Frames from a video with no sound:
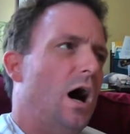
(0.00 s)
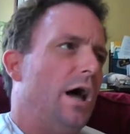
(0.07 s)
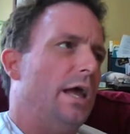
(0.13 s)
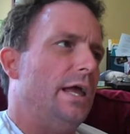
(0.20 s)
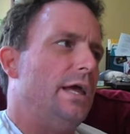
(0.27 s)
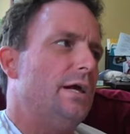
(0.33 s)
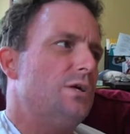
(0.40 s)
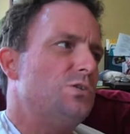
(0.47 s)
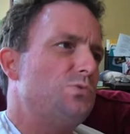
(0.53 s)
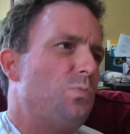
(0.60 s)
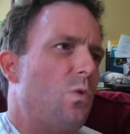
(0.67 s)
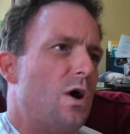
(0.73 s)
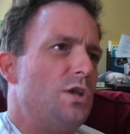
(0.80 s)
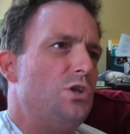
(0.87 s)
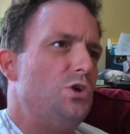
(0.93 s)
Here's
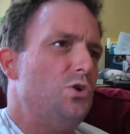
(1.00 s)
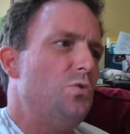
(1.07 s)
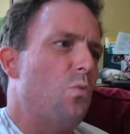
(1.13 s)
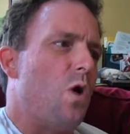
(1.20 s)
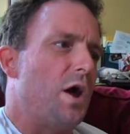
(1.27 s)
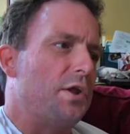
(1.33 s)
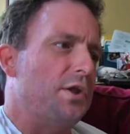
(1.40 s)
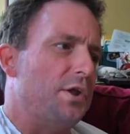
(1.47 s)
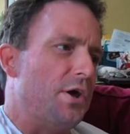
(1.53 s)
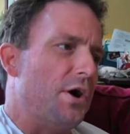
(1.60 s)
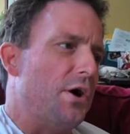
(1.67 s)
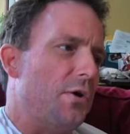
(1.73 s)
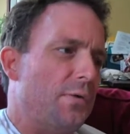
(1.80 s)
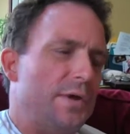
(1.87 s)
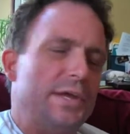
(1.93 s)
what you want to
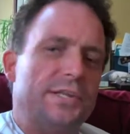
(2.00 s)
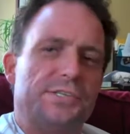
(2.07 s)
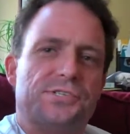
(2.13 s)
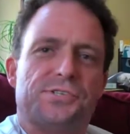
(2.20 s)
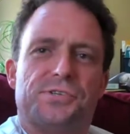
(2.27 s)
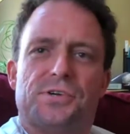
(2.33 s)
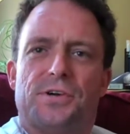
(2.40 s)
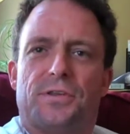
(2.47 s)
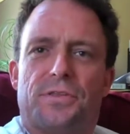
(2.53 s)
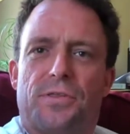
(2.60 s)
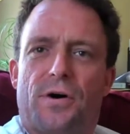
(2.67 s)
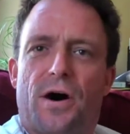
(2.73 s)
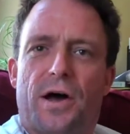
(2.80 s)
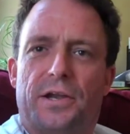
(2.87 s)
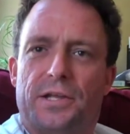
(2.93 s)
know, insert
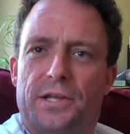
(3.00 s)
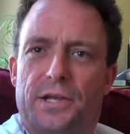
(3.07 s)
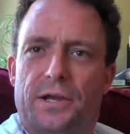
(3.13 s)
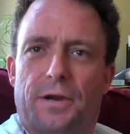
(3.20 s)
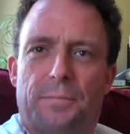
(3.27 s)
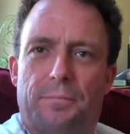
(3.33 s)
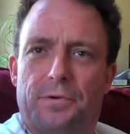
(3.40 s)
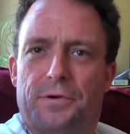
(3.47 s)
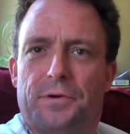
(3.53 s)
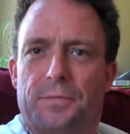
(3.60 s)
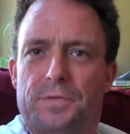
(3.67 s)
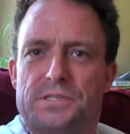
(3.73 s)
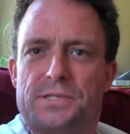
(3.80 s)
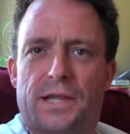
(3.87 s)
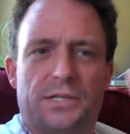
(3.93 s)
thought here, boom.
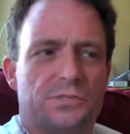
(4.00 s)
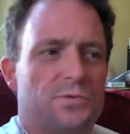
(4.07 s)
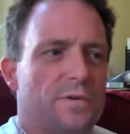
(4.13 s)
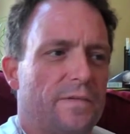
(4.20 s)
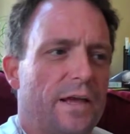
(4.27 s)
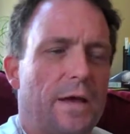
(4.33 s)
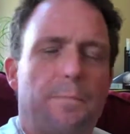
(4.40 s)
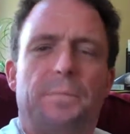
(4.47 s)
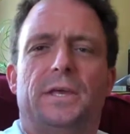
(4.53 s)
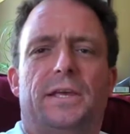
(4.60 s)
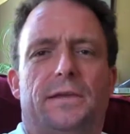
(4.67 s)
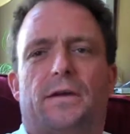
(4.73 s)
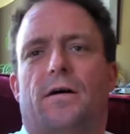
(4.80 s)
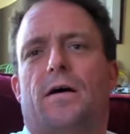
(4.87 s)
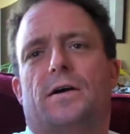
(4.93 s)
It's like sort of like a
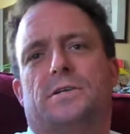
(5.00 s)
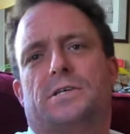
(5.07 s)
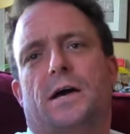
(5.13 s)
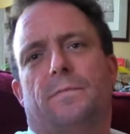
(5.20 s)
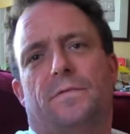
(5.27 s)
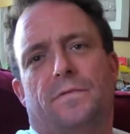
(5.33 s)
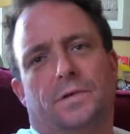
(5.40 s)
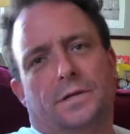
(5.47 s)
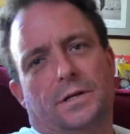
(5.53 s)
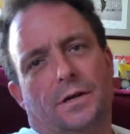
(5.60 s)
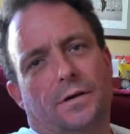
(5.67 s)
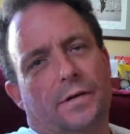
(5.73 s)
P R type of a deal.